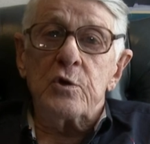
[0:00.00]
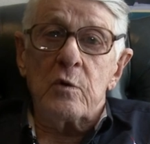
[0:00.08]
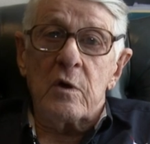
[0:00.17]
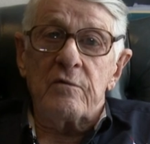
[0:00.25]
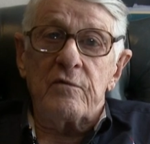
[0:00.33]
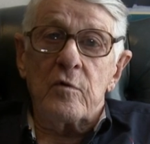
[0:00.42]
What's a
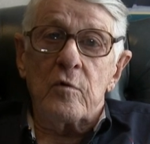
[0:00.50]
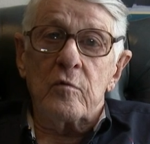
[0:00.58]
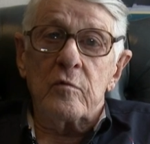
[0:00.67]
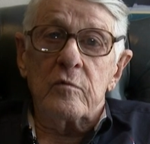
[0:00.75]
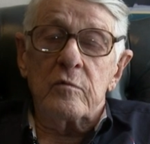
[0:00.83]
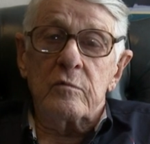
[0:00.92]

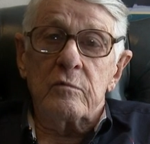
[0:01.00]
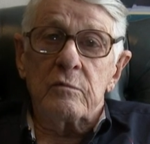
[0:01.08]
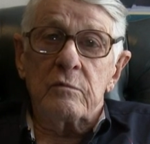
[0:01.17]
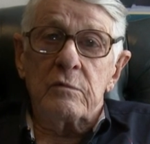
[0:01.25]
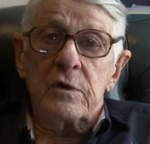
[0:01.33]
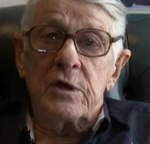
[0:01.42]
UFO?
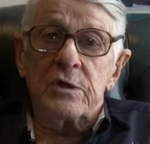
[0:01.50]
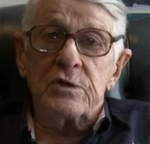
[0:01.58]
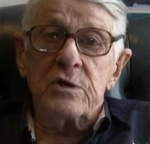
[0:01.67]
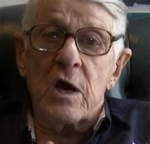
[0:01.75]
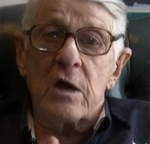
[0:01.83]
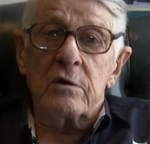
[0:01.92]

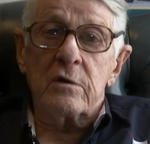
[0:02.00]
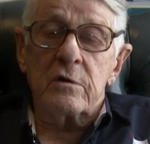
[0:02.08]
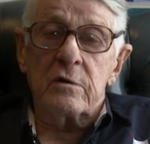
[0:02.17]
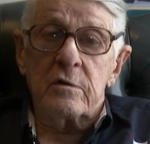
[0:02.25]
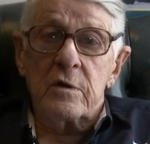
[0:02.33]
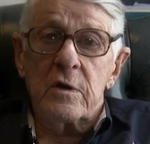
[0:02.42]
It's not
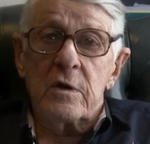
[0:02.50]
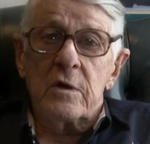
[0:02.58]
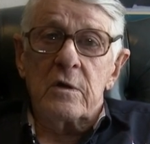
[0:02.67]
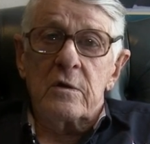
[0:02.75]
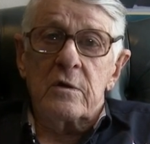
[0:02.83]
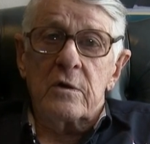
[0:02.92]
an
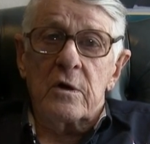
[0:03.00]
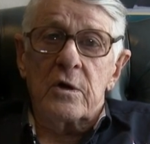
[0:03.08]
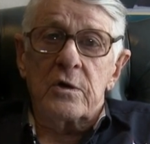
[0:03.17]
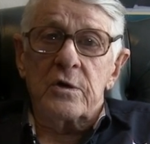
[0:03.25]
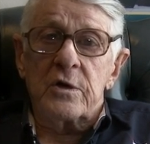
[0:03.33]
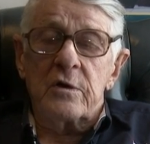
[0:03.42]

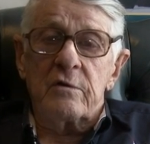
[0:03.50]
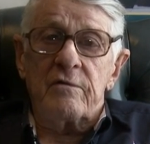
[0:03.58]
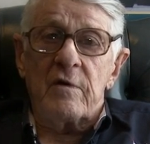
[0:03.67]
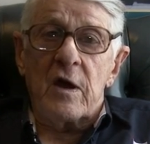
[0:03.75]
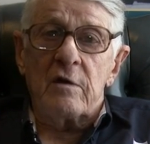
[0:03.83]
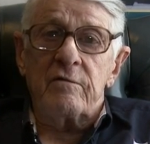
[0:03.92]

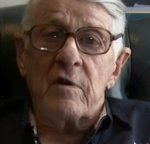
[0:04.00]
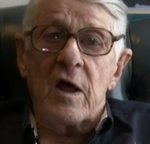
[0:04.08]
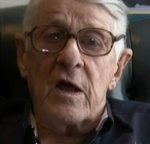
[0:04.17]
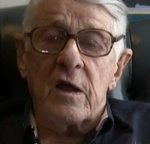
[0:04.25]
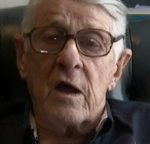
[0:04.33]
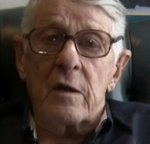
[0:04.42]
unidentified
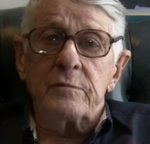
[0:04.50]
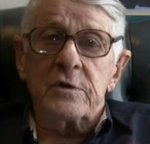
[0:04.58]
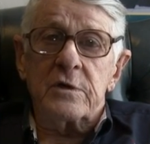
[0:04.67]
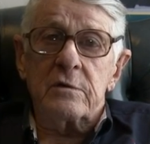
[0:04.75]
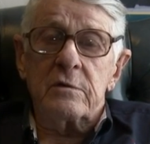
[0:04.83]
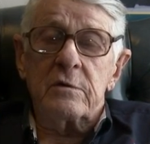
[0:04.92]
flying
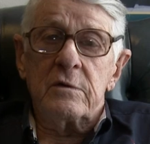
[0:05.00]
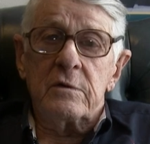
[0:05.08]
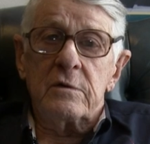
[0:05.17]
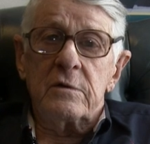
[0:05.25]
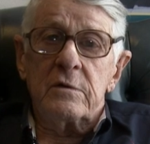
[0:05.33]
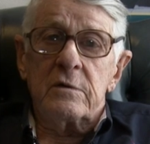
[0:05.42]
object.
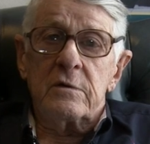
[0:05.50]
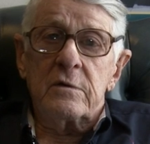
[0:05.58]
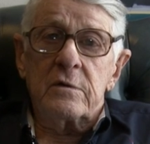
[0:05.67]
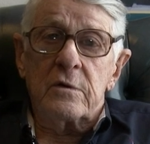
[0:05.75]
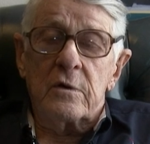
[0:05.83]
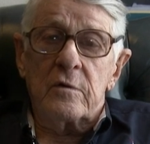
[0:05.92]

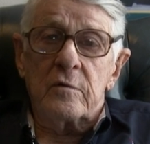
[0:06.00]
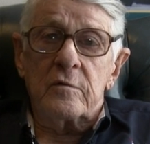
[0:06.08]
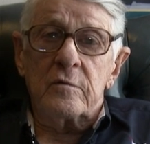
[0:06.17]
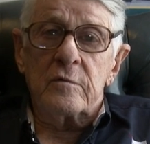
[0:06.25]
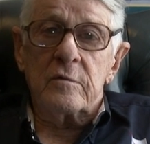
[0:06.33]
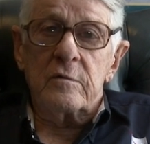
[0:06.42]

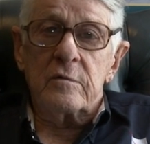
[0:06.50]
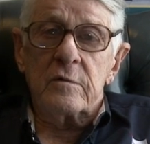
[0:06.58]
No.